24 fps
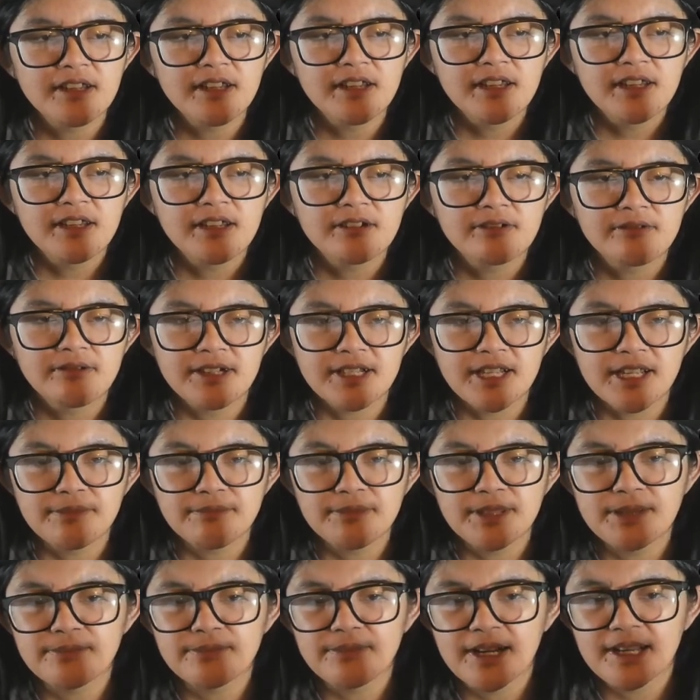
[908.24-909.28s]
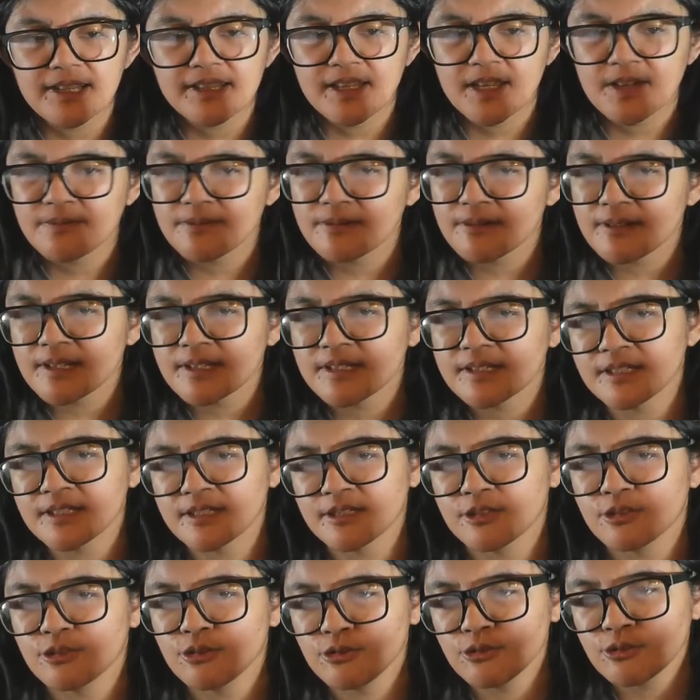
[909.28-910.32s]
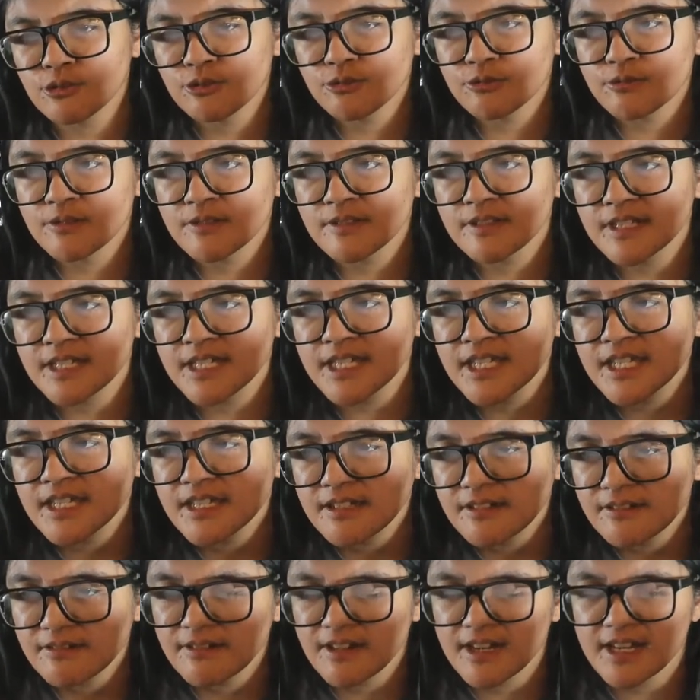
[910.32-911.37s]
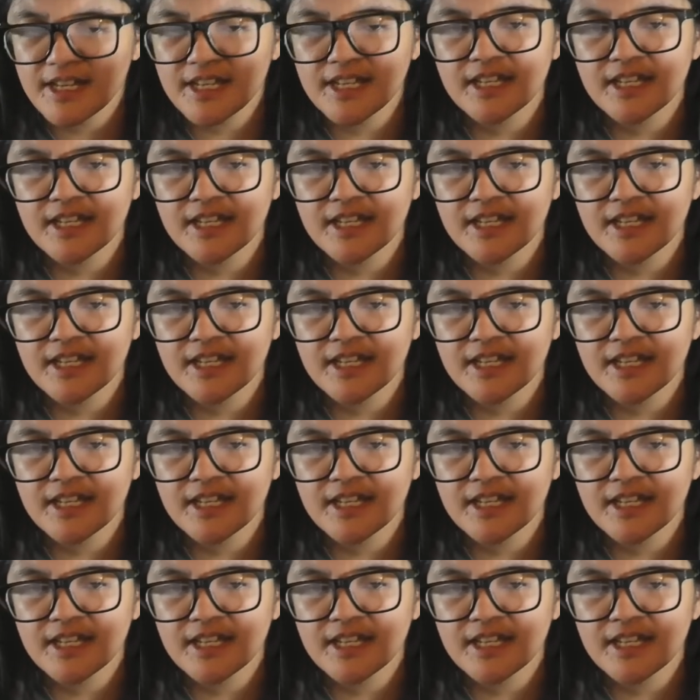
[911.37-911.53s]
what I mean by leverage is usually, right,